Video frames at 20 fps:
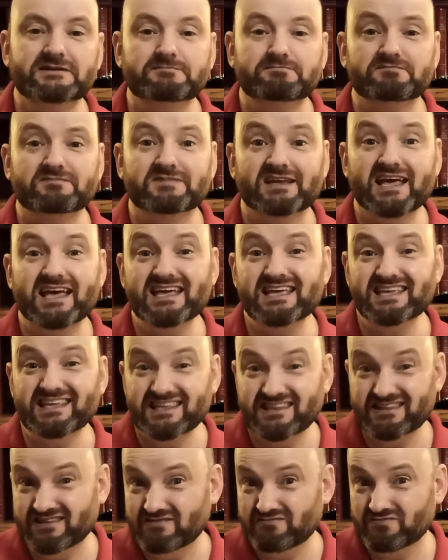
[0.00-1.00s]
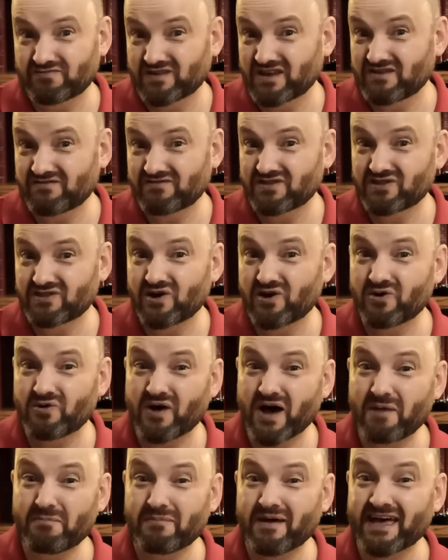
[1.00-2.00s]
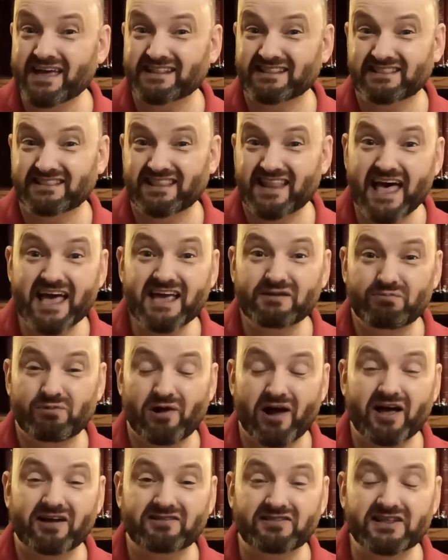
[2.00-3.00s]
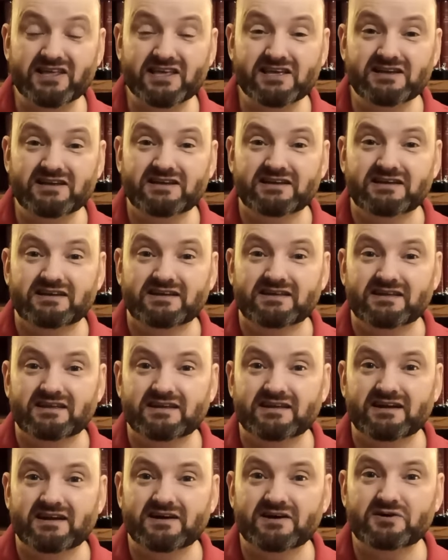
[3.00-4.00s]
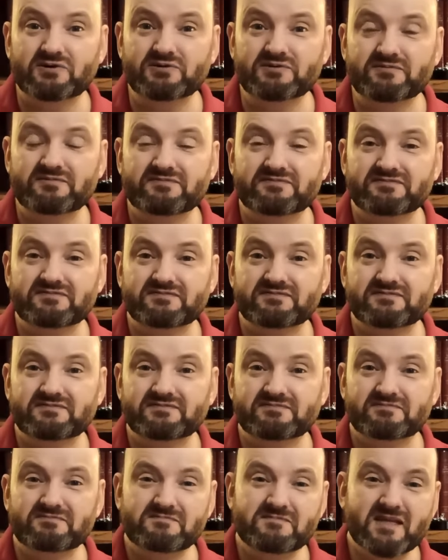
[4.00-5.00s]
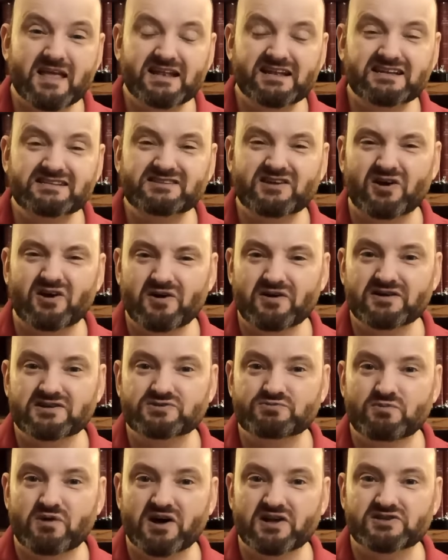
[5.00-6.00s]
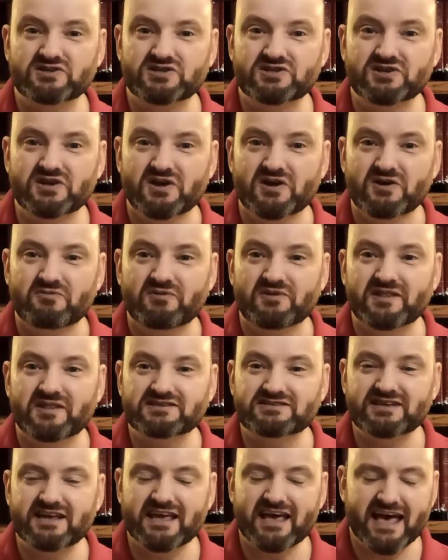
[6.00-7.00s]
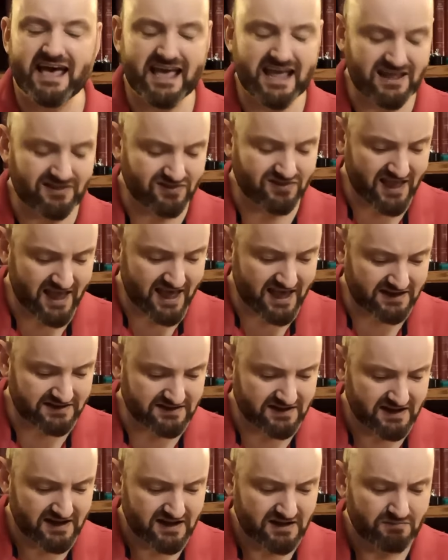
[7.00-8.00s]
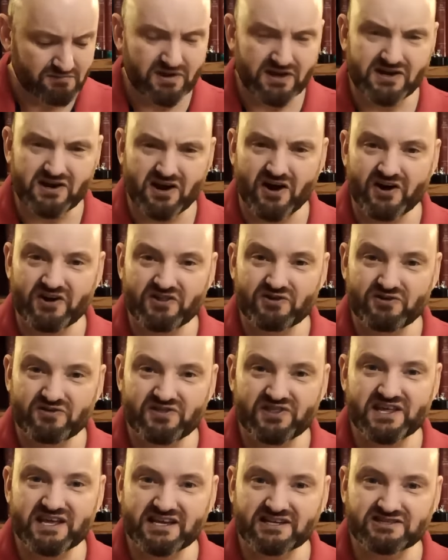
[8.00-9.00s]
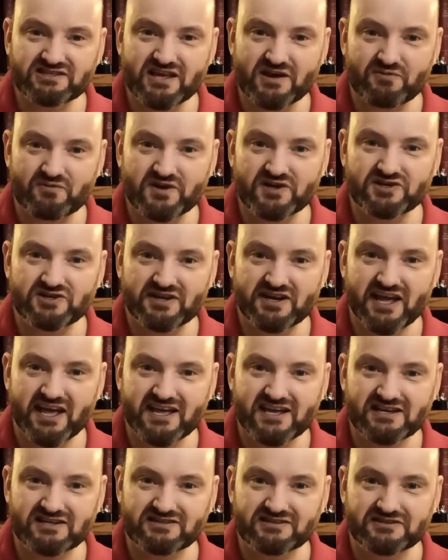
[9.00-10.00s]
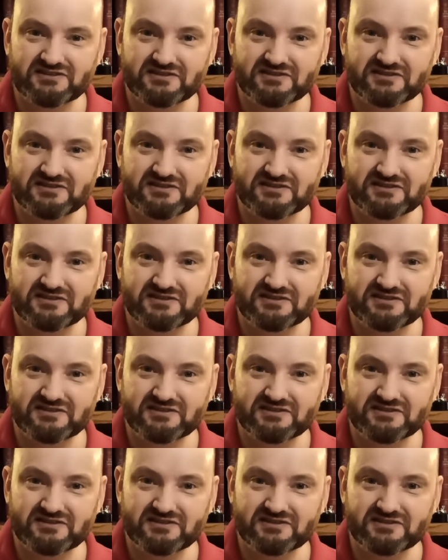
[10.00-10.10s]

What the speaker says: Okay, even though I might like broccoli, it doesn't hurt as much when they say, "I hate that." But are there things that we should hate?